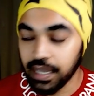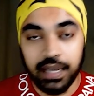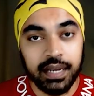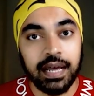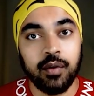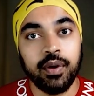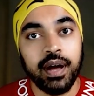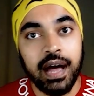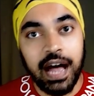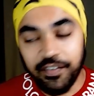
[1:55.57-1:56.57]
Now,
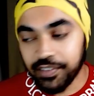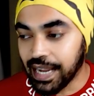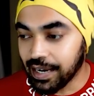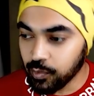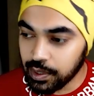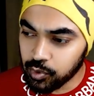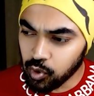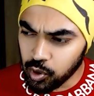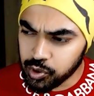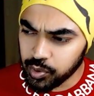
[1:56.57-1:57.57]
after that, we would
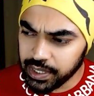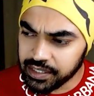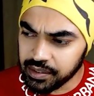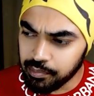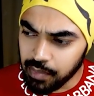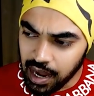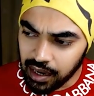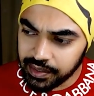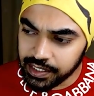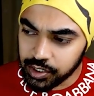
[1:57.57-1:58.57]
also need to mark
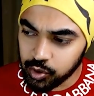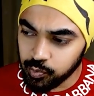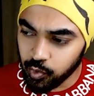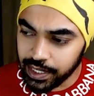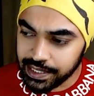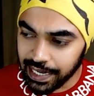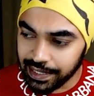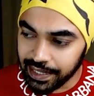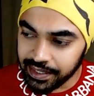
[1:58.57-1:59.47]
these two points highlighted.